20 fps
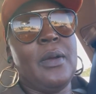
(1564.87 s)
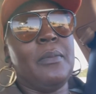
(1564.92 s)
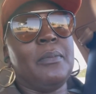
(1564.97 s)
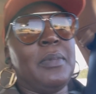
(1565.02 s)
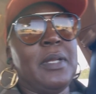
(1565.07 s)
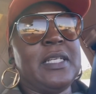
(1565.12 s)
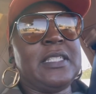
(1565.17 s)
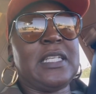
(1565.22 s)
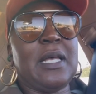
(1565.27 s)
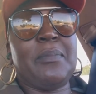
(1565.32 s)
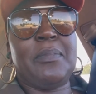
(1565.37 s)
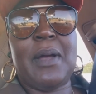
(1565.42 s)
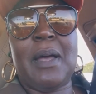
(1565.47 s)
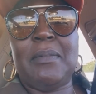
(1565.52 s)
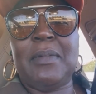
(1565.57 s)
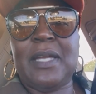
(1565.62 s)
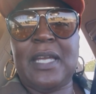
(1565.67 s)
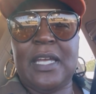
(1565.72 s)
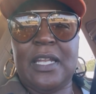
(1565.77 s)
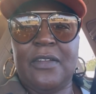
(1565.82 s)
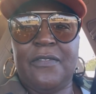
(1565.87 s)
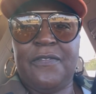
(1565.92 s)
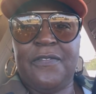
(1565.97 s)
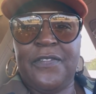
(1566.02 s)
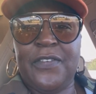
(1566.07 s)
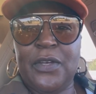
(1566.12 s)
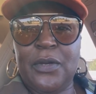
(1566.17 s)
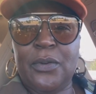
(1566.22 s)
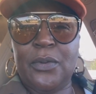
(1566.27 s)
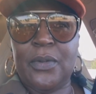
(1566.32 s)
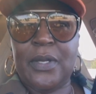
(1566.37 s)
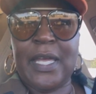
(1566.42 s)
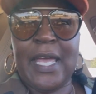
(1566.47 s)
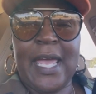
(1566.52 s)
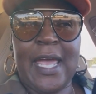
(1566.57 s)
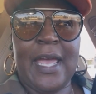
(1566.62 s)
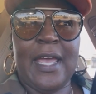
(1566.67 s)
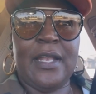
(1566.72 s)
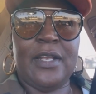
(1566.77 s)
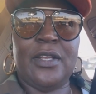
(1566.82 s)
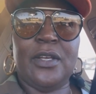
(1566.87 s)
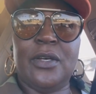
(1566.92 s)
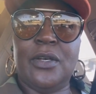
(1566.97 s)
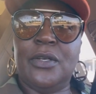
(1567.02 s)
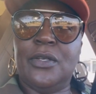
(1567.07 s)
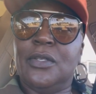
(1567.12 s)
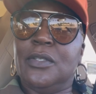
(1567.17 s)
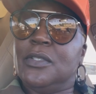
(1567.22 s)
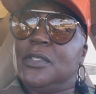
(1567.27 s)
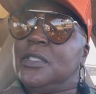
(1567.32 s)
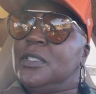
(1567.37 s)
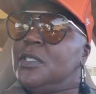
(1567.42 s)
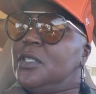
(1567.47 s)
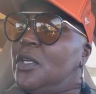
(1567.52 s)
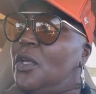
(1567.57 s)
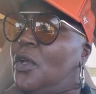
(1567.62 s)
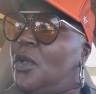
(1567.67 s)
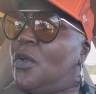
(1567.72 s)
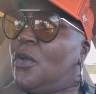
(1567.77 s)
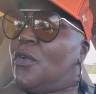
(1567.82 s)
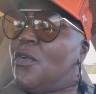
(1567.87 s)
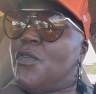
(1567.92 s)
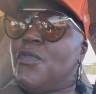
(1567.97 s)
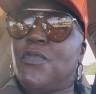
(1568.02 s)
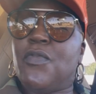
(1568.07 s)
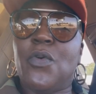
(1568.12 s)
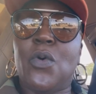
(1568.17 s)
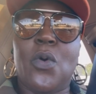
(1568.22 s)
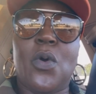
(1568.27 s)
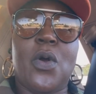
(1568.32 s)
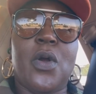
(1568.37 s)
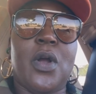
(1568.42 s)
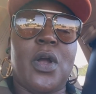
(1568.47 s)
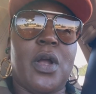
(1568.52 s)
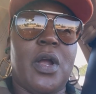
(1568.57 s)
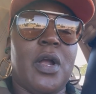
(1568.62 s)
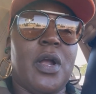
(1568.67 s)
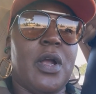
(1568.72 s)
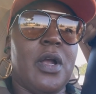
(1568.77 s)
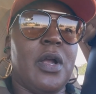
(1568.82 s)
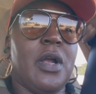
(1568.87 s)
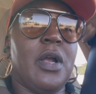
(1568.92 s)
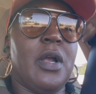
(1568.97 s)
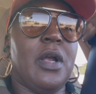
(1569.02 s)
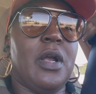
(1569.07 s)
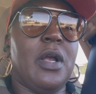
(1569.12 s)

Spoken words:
Plus I'll probably get a few candles for